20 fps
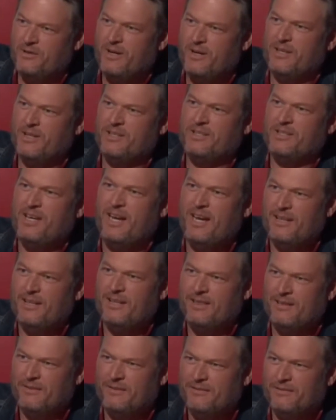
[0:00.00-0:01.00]
he thought
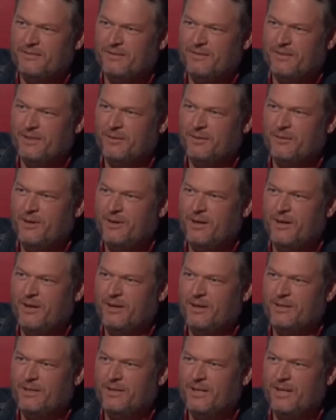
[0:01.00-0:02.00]
Shelton would bring to the show
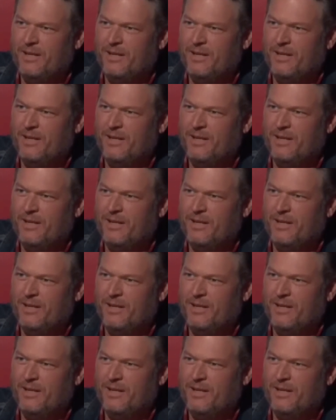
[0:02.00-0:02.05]
and